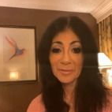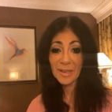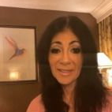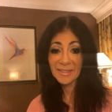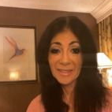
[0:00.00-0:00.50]

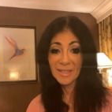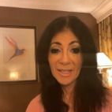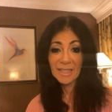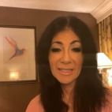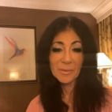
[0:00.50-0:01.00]
Right?
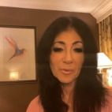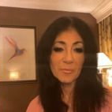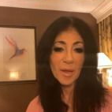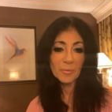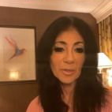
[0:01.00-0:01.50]
Because
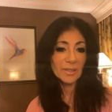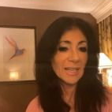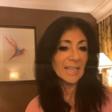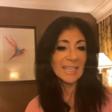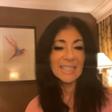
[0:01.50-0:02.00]
remember,
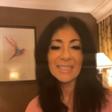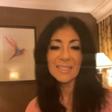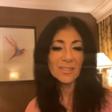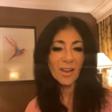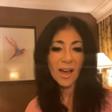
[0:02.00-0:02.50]

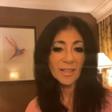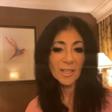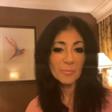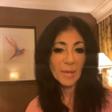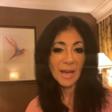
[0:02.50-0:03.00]
it's not
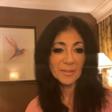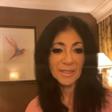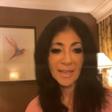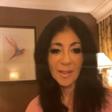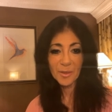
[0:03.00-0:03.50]
about
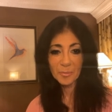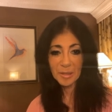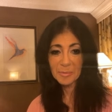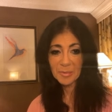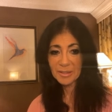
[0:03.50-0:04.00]
the other
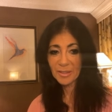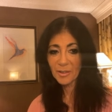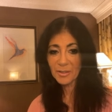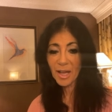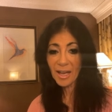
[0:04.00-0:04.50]
people in
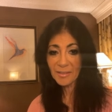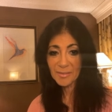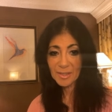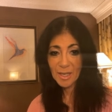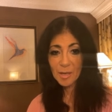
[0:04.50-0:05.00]
our
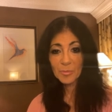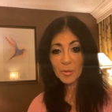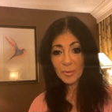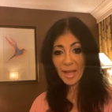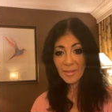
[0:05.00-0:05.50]
lives,
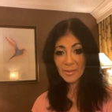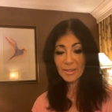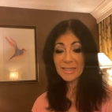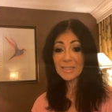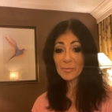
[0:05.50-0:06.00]
but rather
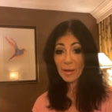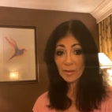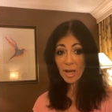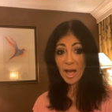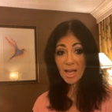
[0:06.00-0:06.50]
it's
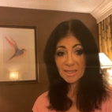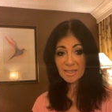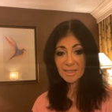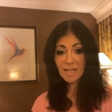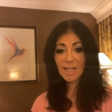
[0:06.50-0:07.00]
about
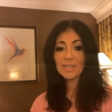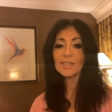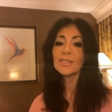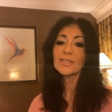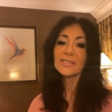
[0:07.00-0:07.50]
us
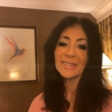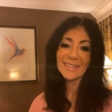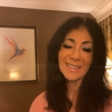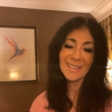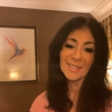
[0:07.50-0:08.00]

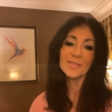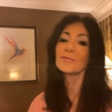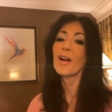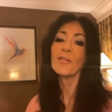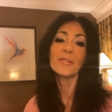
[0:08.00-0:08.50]
learning,
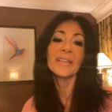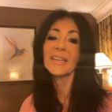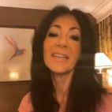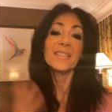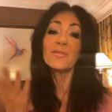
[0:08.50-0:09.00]

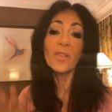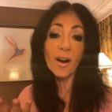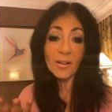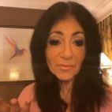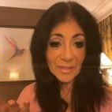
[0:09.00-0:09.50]
growing, and
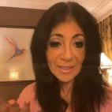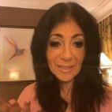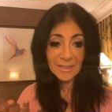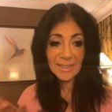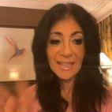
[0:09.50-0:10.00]
evolving.
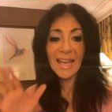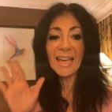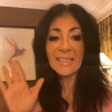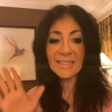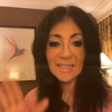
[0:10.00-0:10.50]

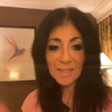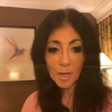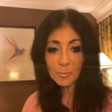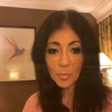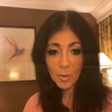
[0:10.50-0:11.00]
And at
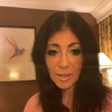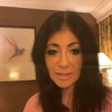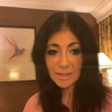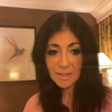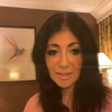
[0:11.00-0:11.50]
some
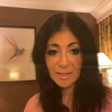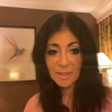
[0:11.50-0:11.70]
point,